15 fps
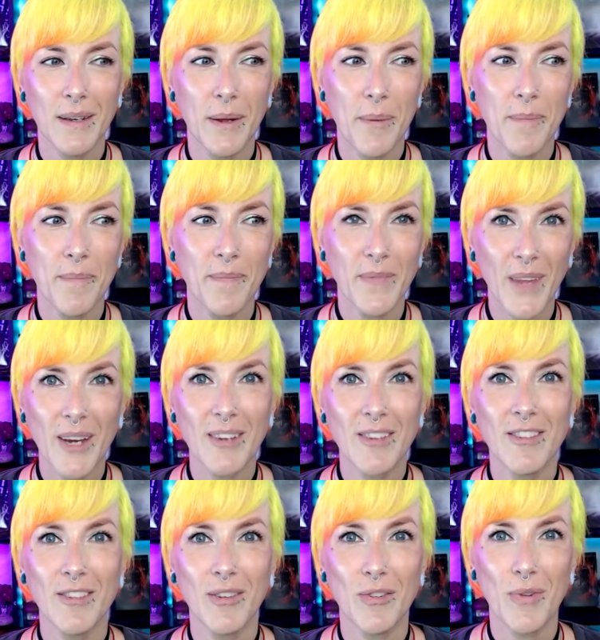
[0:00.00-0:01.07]
nice
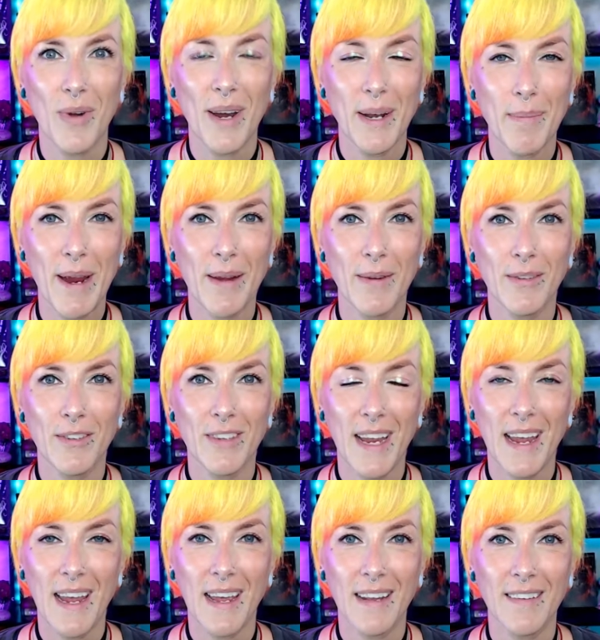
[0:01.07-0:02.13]
to try them out
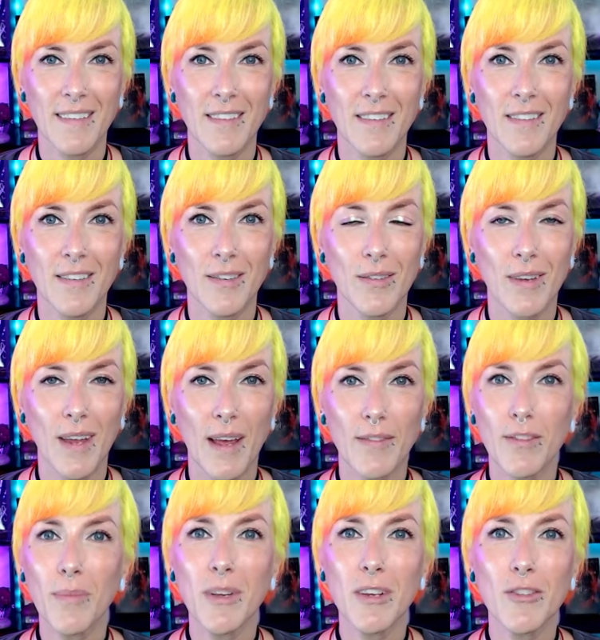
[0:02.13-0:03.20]
and to have
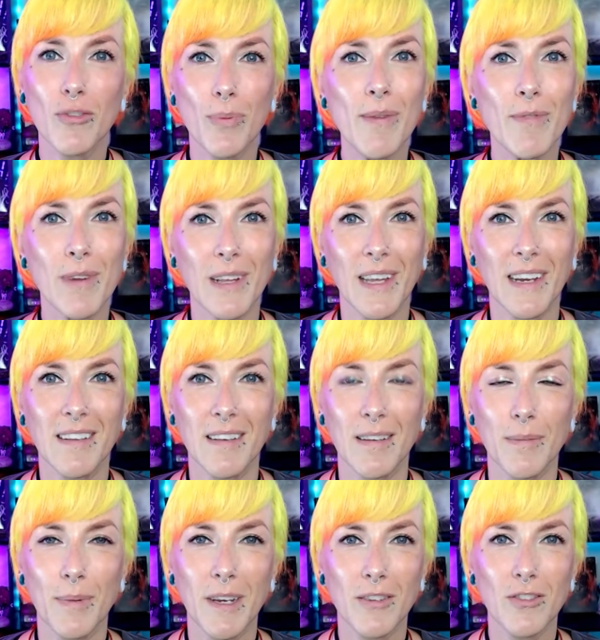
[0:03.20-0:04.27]
something sweet related,
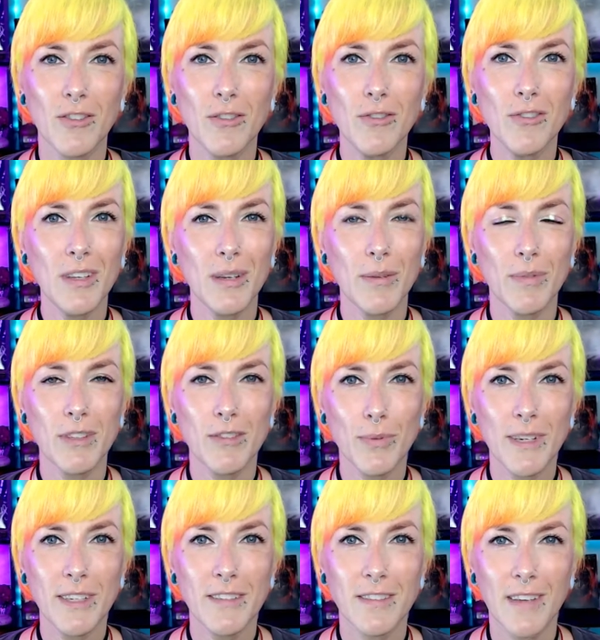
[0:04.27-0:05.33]
because usually with
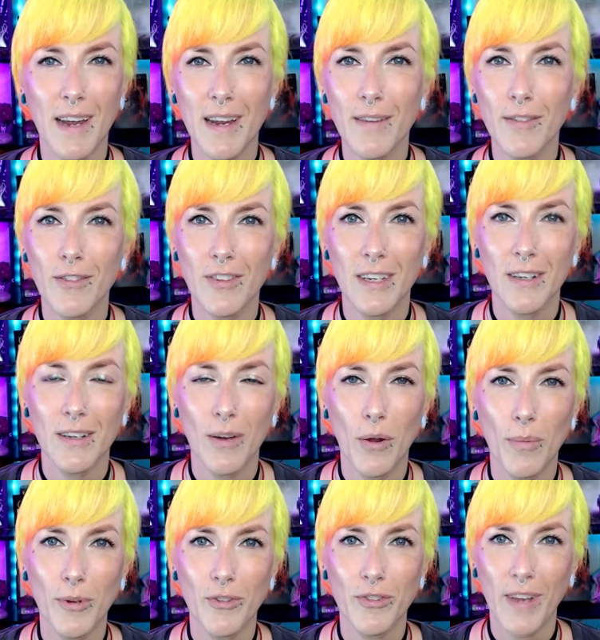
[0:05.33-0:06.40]
sweets I have seen
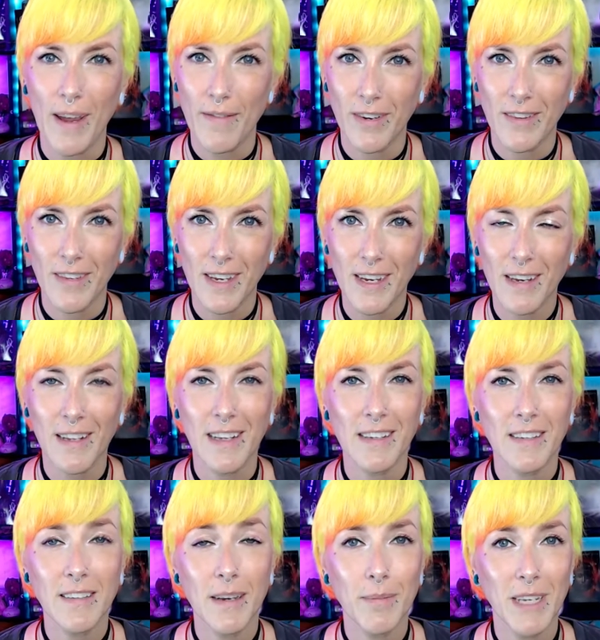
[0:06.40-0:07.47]
almost everything
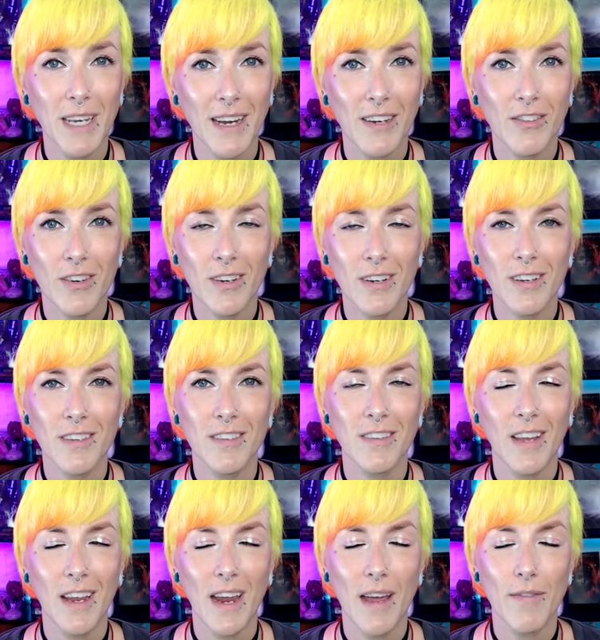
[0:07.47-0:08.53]
unless I'm in Asia, because
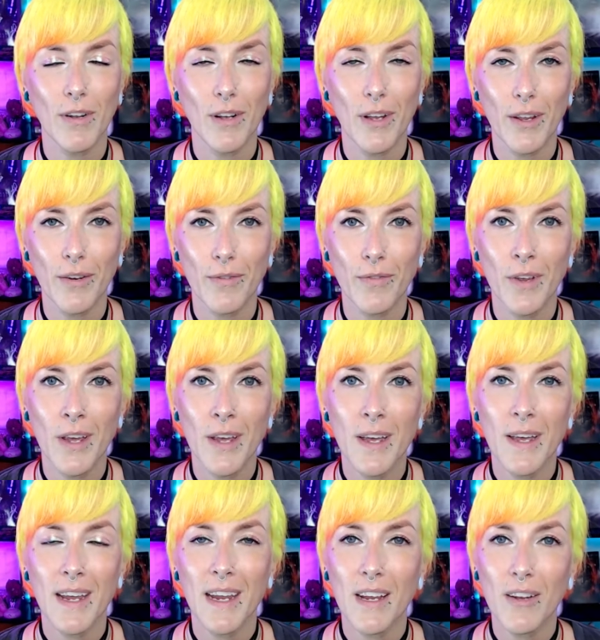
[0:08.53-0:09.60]
they have a lot of
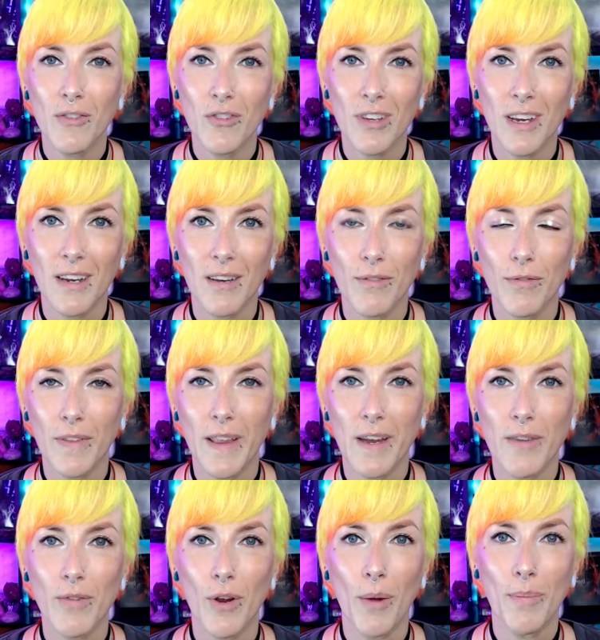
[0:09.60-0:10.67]
interesting
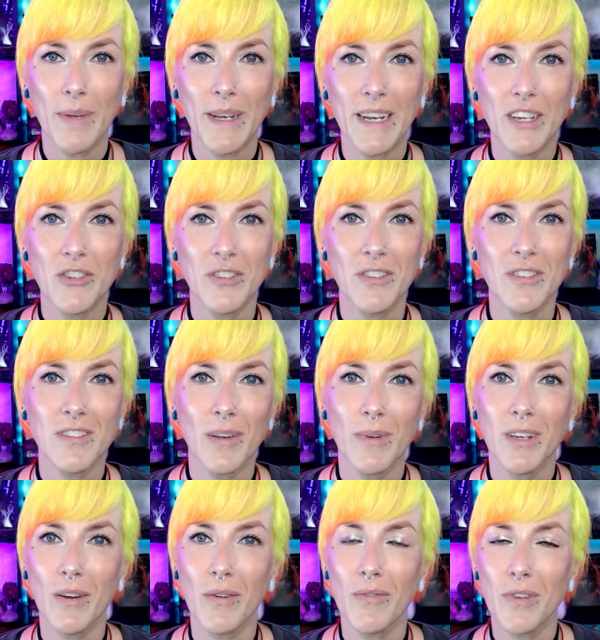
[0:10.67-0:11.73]
flavor combinations that we
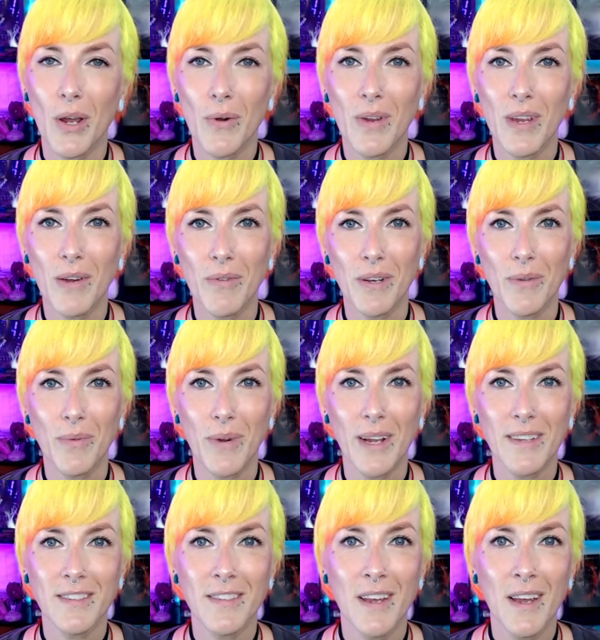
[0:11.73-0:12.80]
don't know here in the
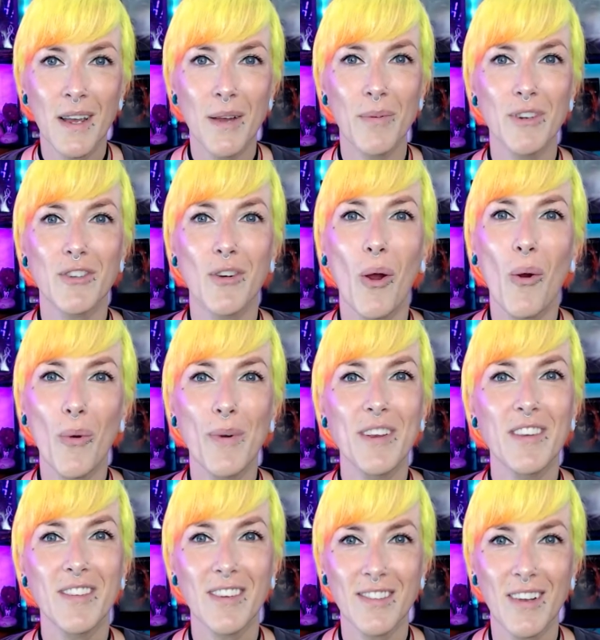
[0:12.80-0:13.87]
West, which always
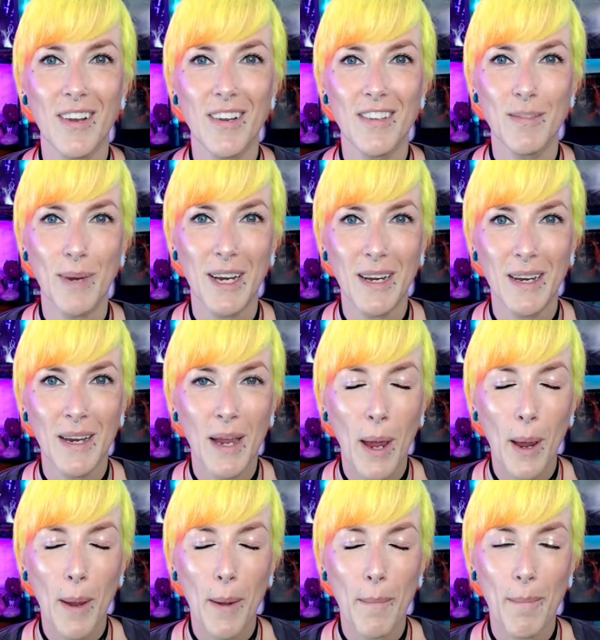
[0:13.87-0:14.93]
excites me.
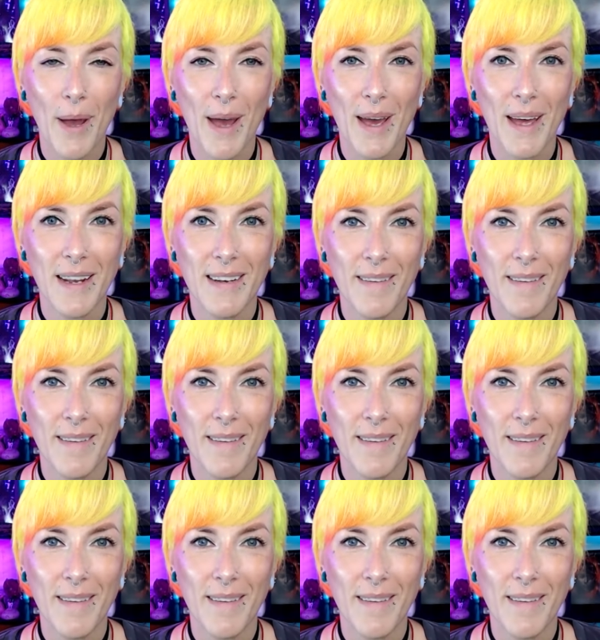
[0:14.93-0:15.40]
But